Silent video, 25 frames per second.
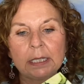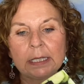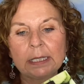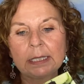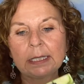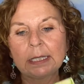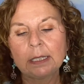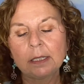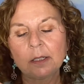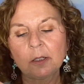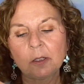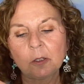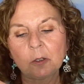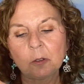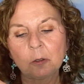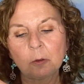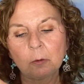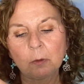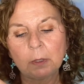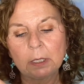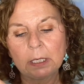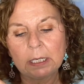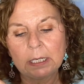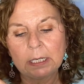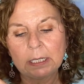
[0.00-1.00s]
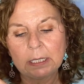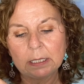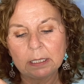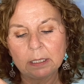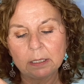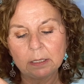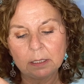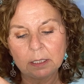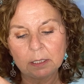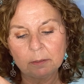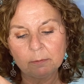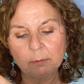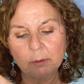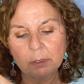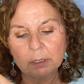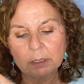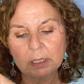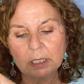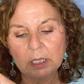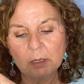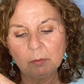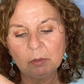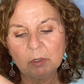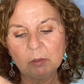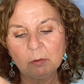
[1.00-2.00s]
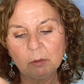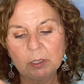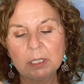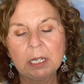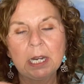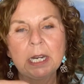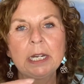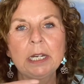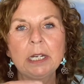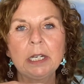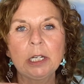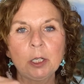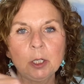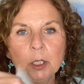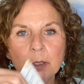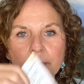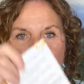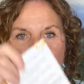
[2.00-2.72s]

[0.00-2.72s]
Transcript: sunscreen and different tips for taking care of